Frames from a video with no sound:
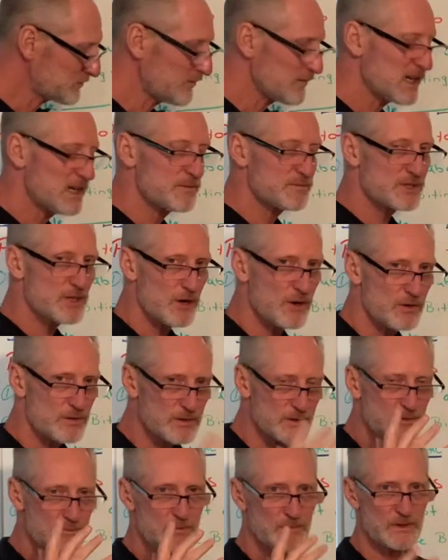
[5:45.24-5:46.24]
And so
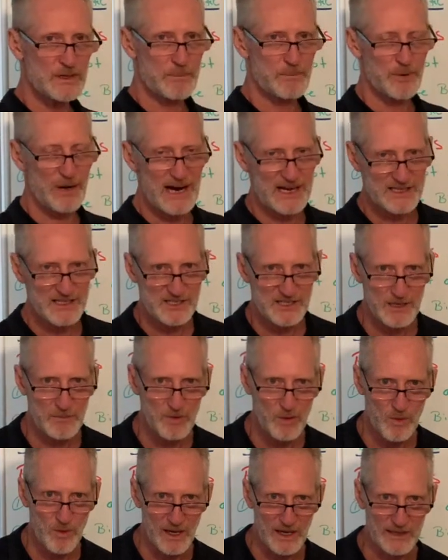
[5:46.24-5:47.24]
practice number
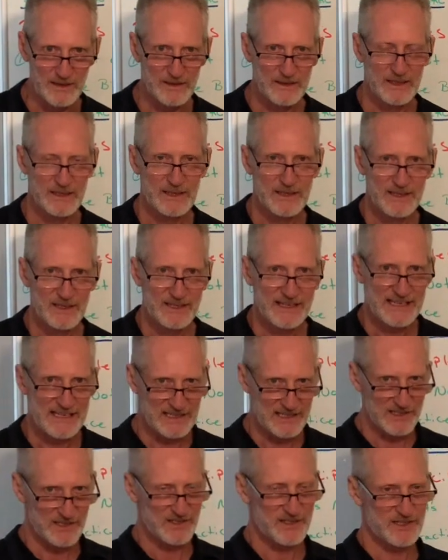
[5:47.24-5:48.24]
1
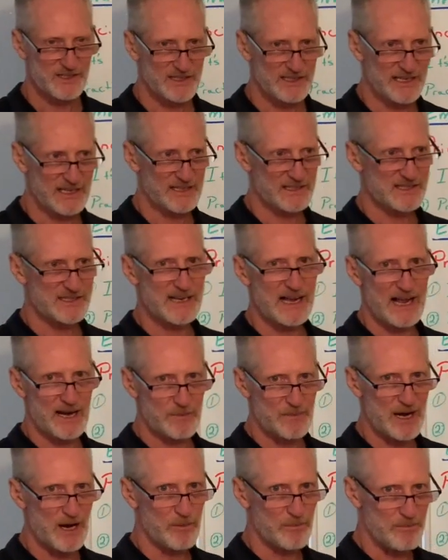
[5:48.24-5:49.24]
is it's not
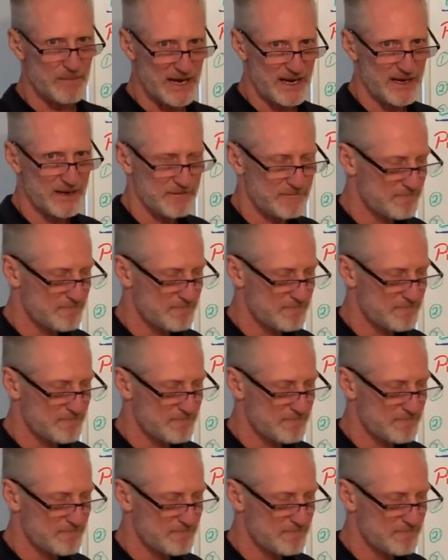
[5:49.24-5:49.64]
about me.